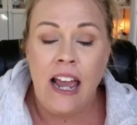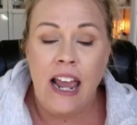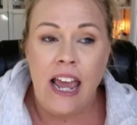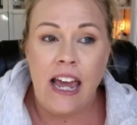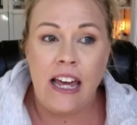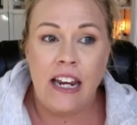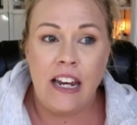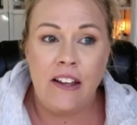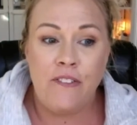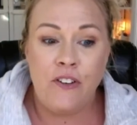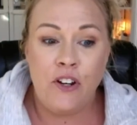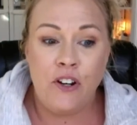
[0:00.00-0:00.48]

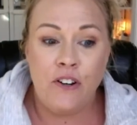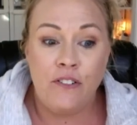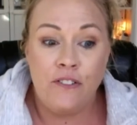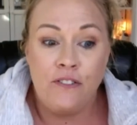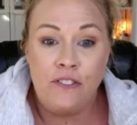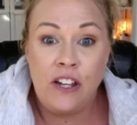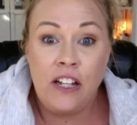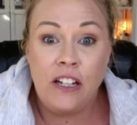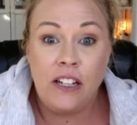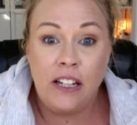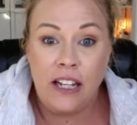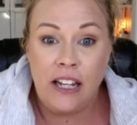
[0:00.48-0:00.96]
And if you're
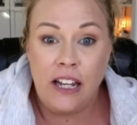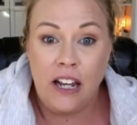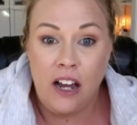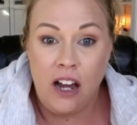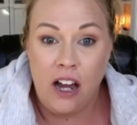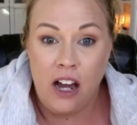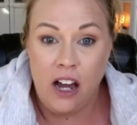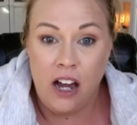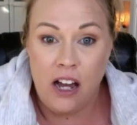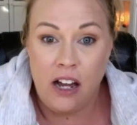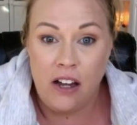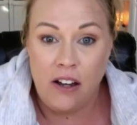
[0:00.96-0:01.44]
feeling
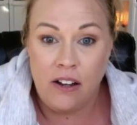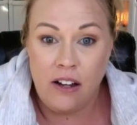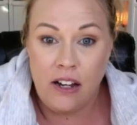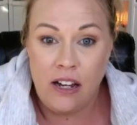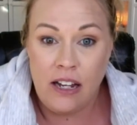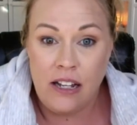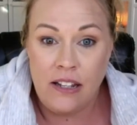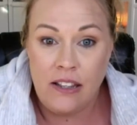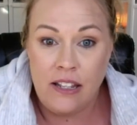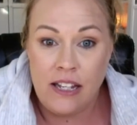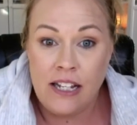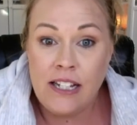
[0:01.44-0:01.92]
uh,
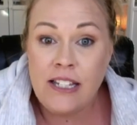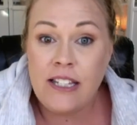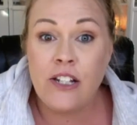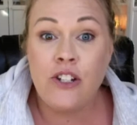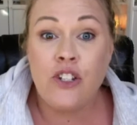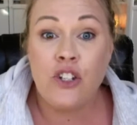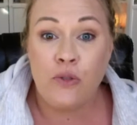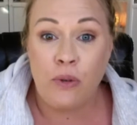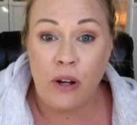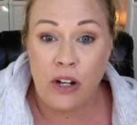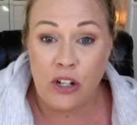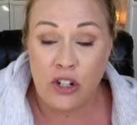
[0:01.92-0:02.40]
in this
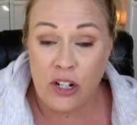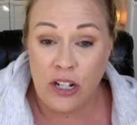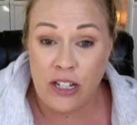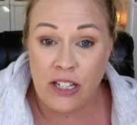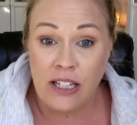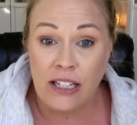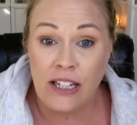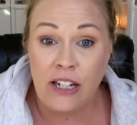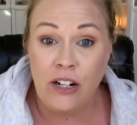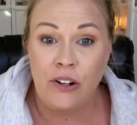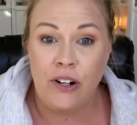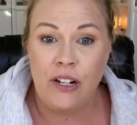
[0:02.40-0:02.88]
situation
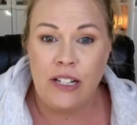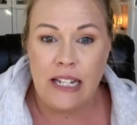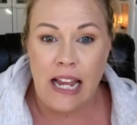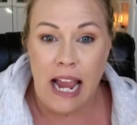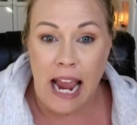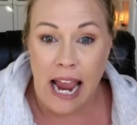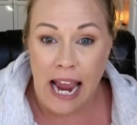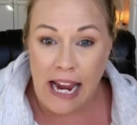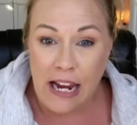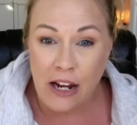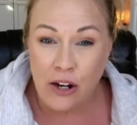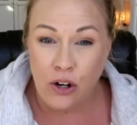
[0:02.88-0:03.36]
as leader is
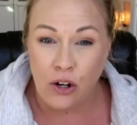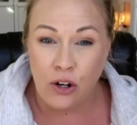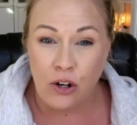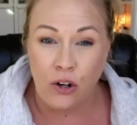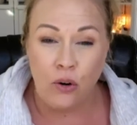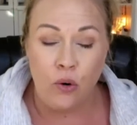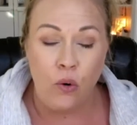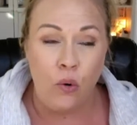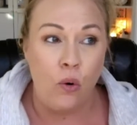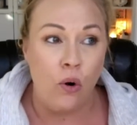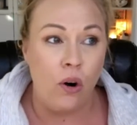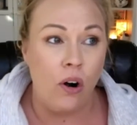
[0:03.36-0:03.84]

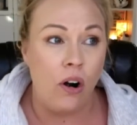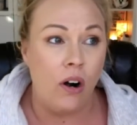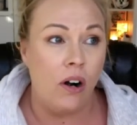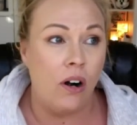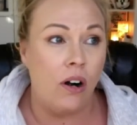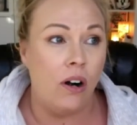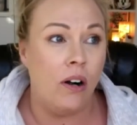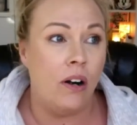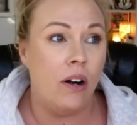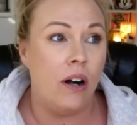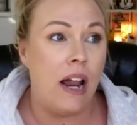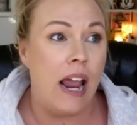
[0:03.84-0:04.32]
anger
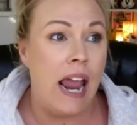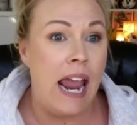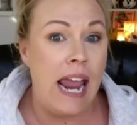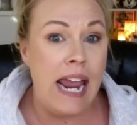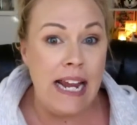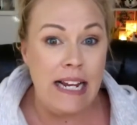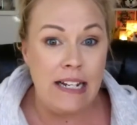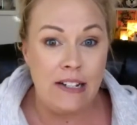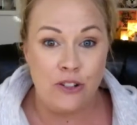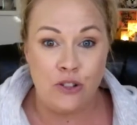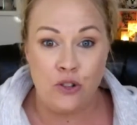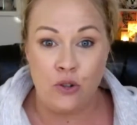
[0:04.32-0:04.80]
or
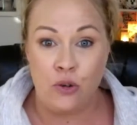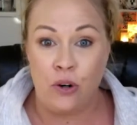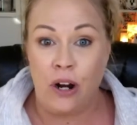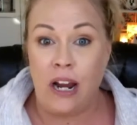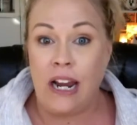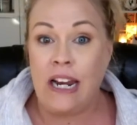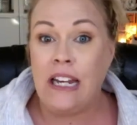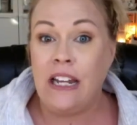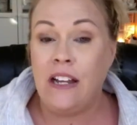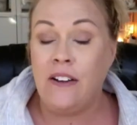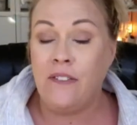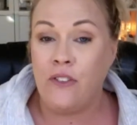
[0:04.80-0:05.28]
angst or
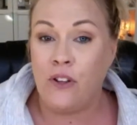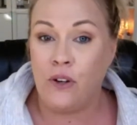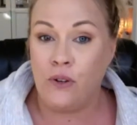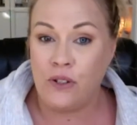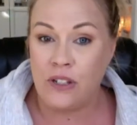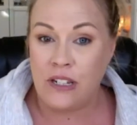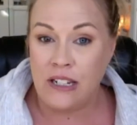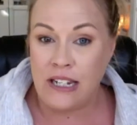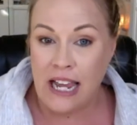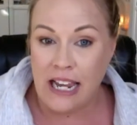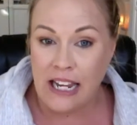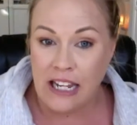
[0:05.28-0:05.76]
any of
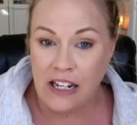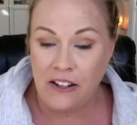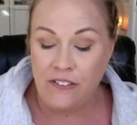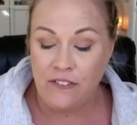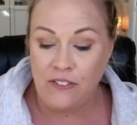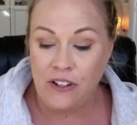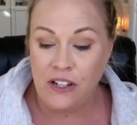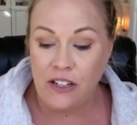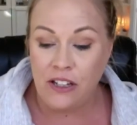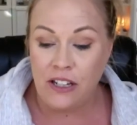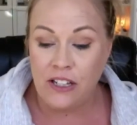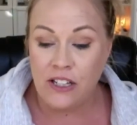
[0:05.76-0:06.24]
those negative
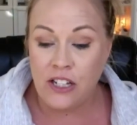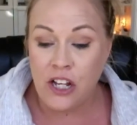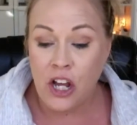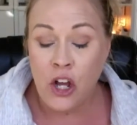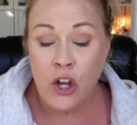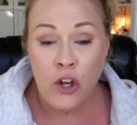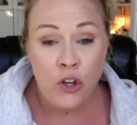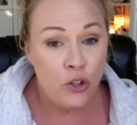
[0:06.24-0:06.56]
feelings,